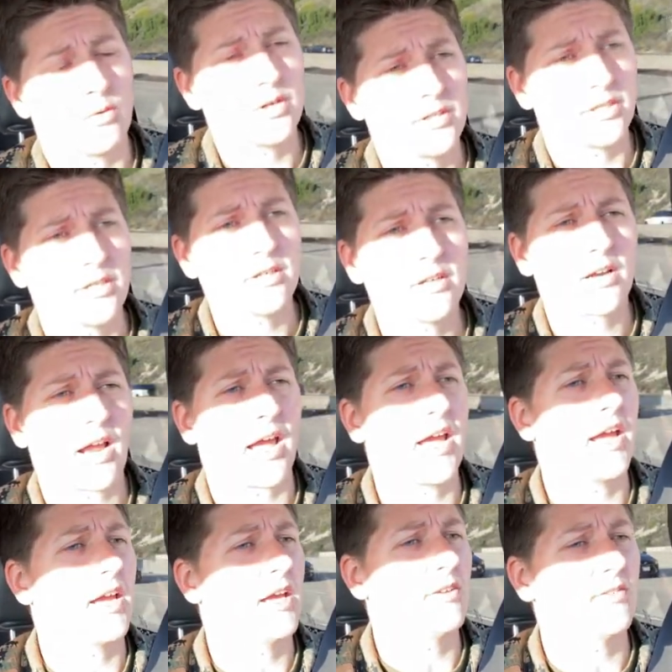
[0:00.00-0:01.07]
1 year
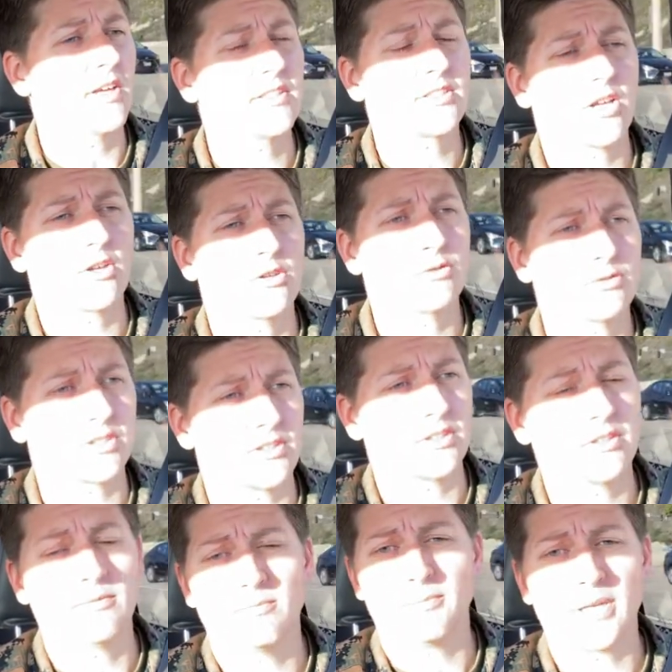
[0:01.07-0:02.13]
and they tell you
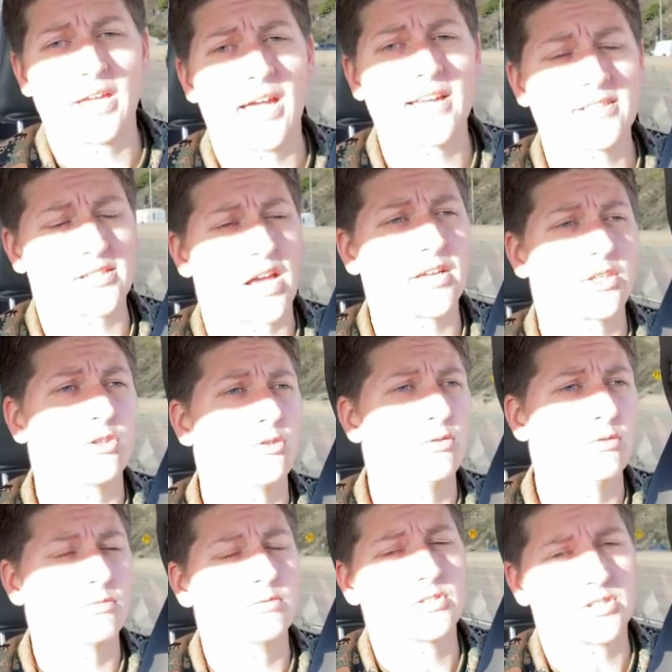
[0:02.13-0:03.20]
to be
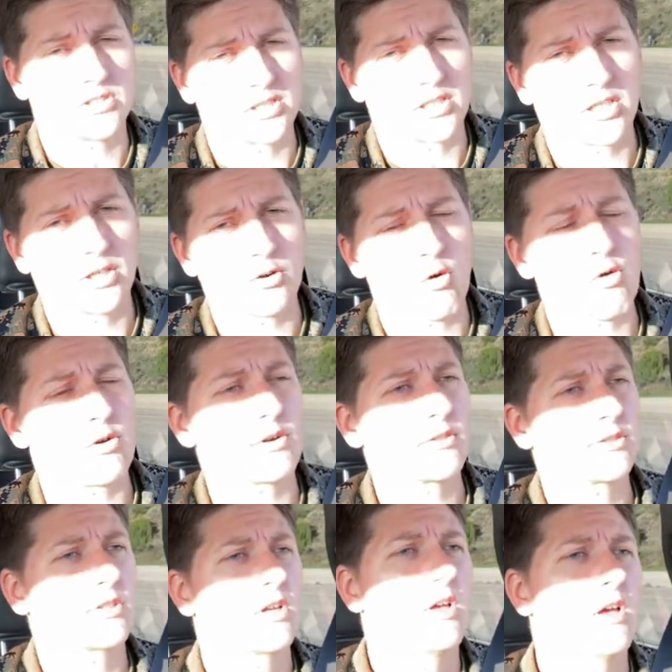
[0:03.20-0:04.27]
SIQ, sick in
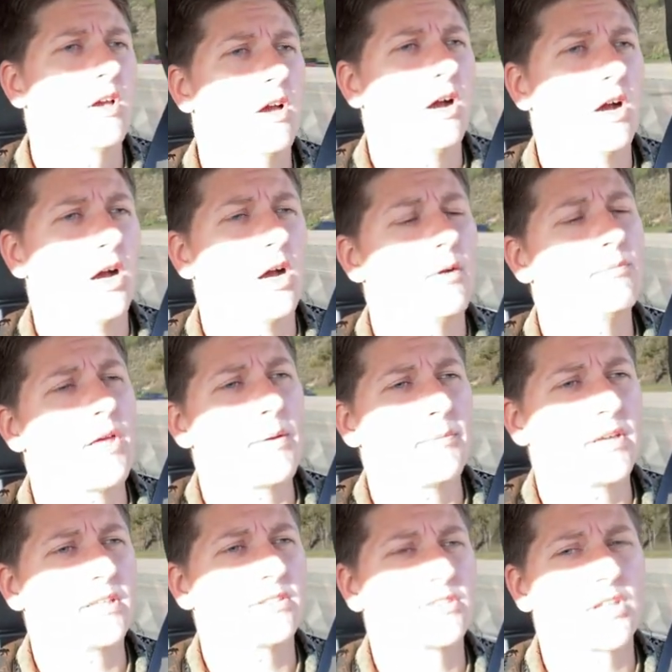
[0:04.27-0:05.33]
quarters, that
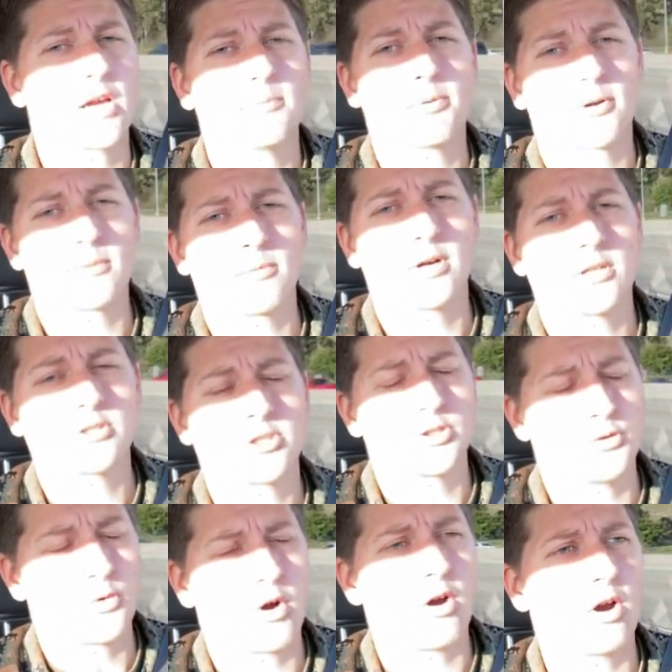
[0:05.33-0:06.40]
means that pretty much
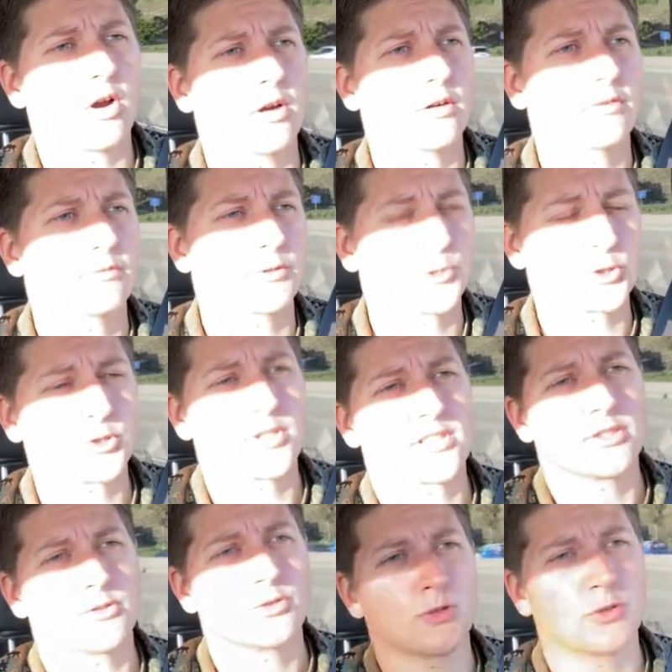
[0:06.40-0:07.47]
you are
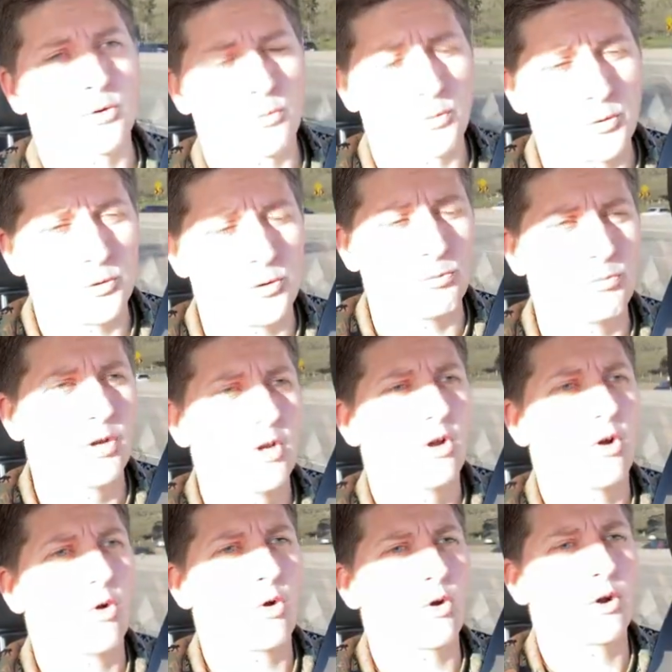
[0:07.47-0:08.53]
restricted to your room
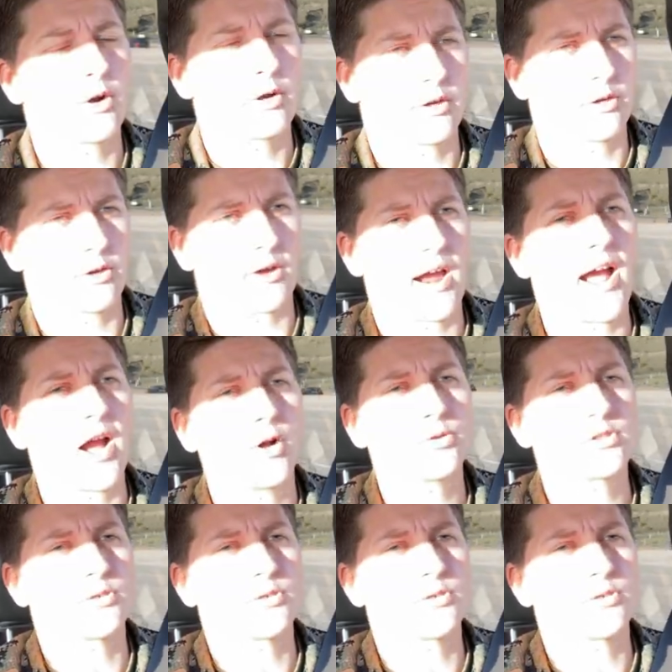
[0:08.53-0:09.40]
or your house